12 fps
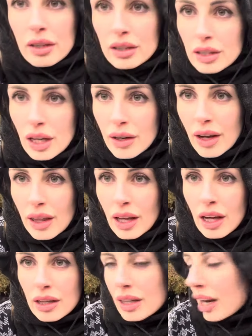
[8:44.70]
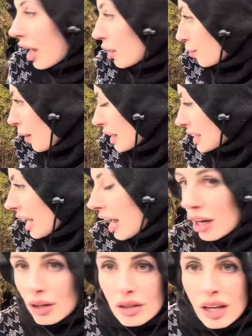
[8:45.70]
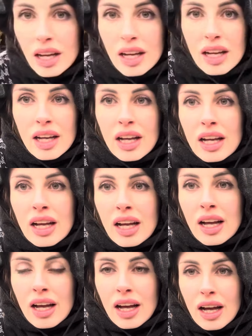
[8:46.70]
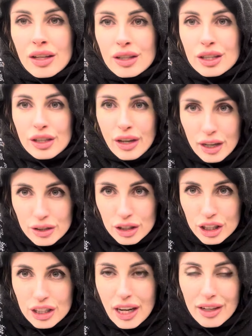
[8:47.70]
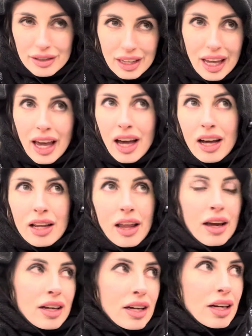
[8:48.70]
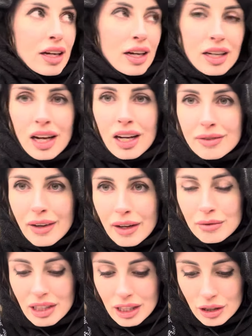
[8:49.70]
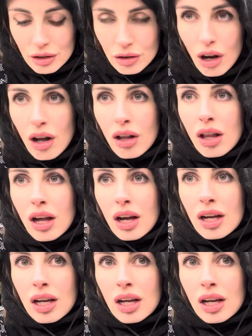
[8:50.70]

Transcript: so I think I'm gonna head back down just crouched down here like a mountain troll.